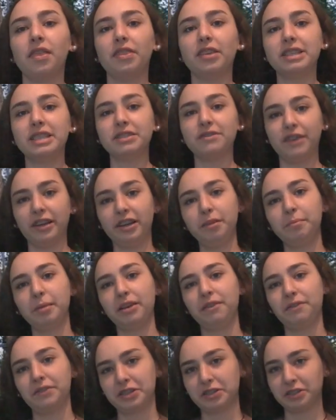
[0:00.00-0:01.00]
This is very
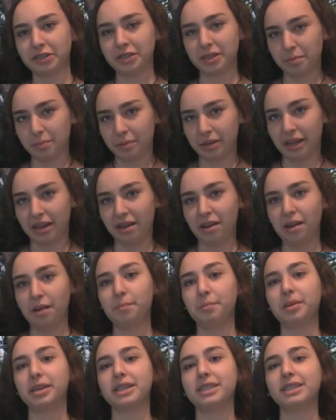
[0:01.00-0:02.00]
beneficial to the plant
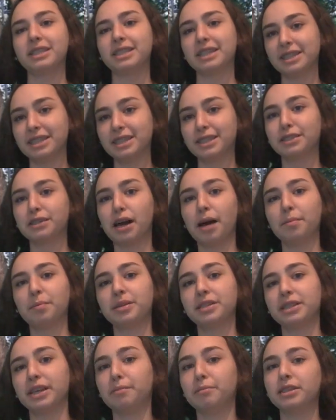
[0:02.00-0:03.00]
because it doesn't stop
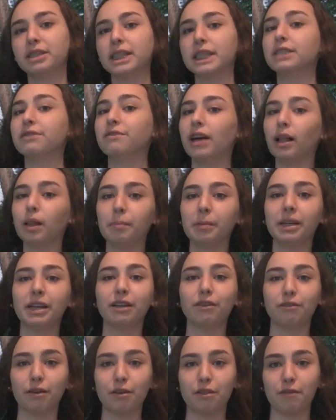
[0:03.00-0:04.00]
or damage the development
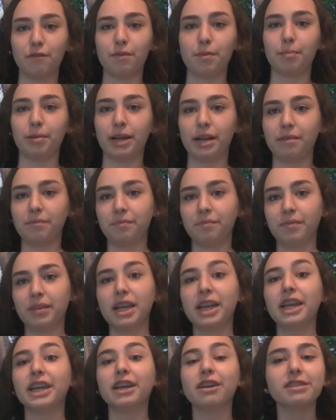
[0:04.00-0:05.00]
and growth of the plant.
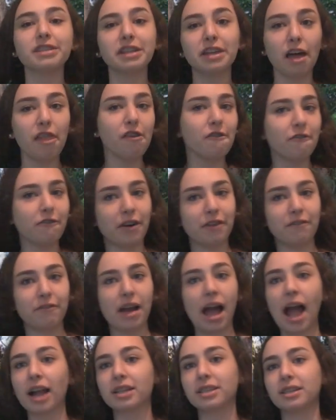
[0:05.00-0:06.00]
Here's another fun
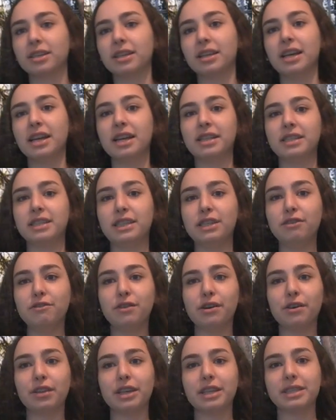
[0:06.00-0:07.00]
fact. Did you
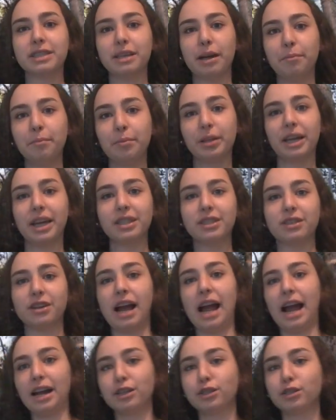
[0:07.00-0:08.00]
know that some plants
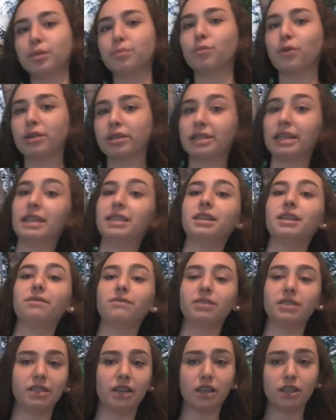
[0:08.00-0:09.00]
are actually more
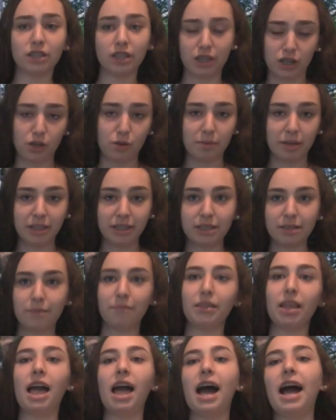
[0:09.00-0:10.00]
sensitive to touch than humans?
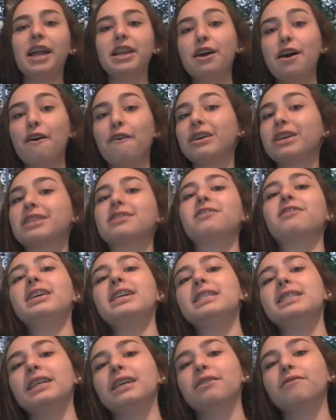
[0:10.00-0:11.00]
I know, it's
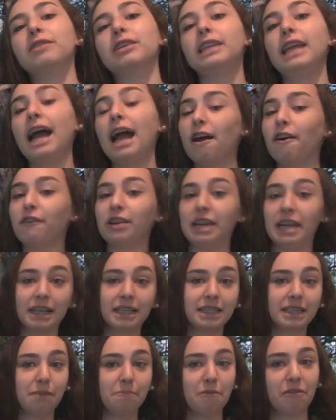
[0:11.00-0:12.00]
crazy. Now,
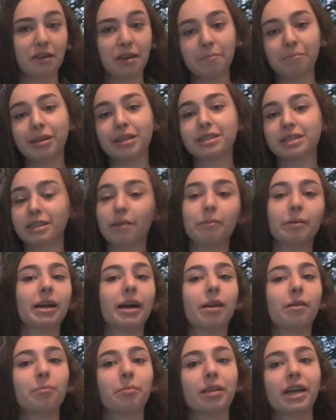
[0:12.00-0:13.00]
next time you think about stepping
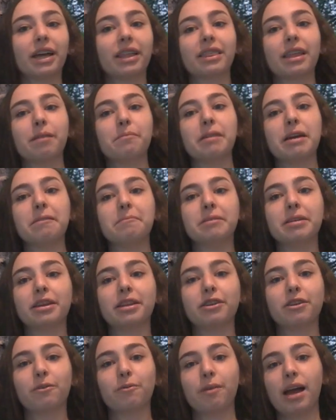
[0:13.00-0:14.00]
on a plant that may be
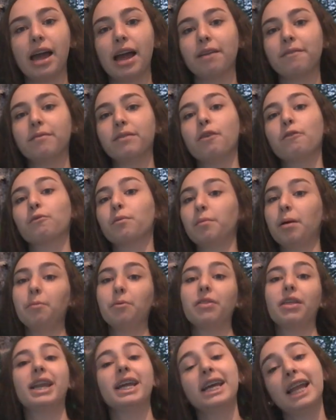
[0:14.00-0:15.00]
in your way,
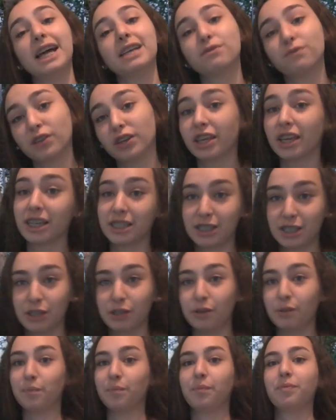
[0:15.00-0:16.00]
remember that it has feelings
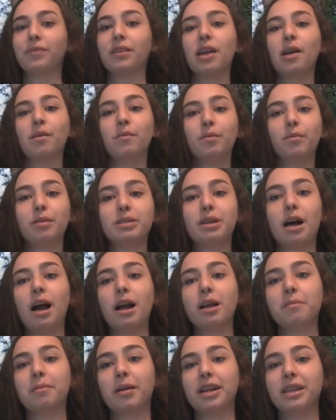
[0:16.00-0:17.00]
too. We will
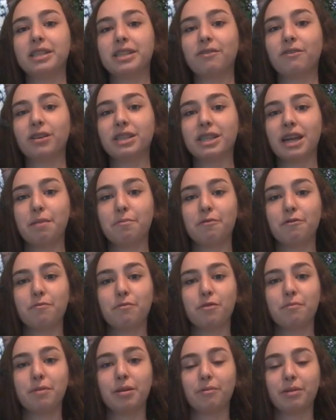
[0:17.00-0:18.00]
talk about a different type of
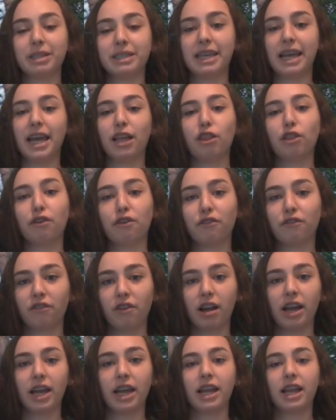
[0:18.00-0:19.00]
movement with Taylor
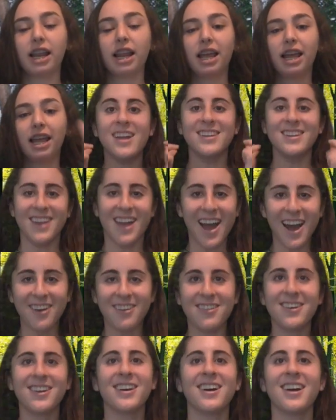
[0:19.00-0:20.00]
right Now,
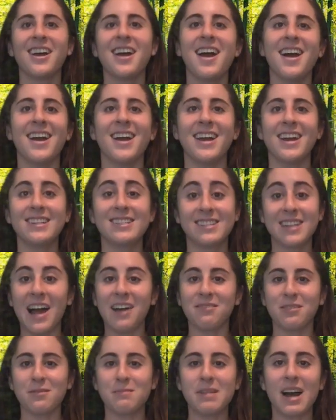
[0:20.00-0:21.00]
it's
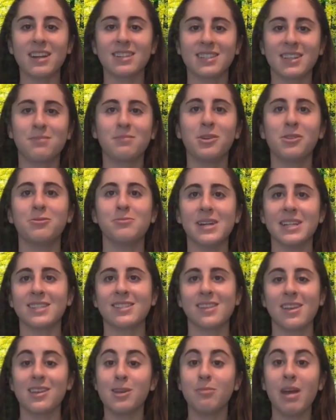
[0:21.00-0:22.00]
time for monastic
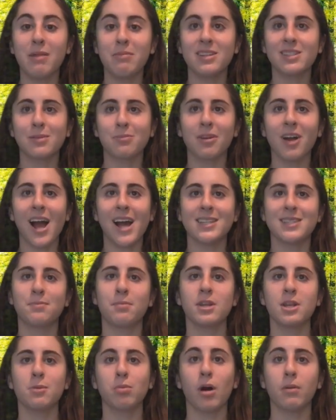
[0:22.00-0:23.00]
movements. You may be surprised,
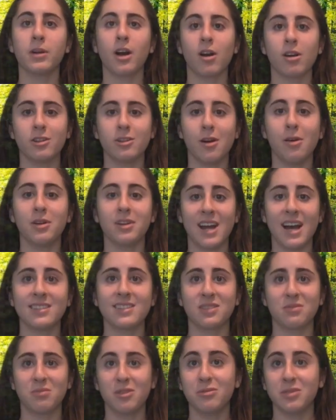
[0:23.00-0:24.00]
but you probably already know what
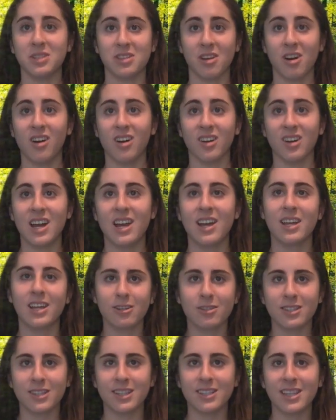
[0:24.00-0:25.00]
monastic movements are.
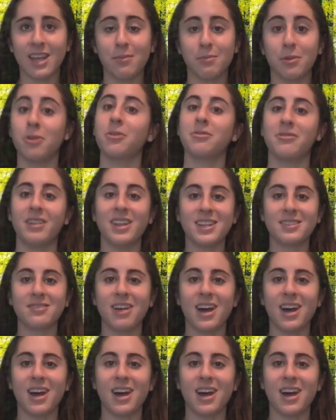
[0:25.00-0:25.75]
Here's an example, Venus